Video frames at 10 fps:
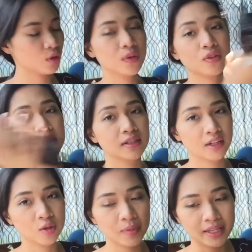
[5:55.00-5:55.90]
Showing you is
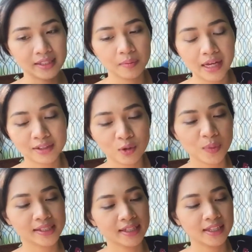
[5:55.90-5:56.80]
another plastic bag. So
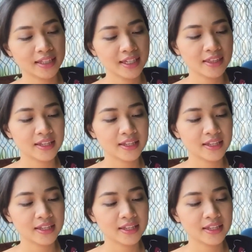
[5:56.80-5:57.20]
basically,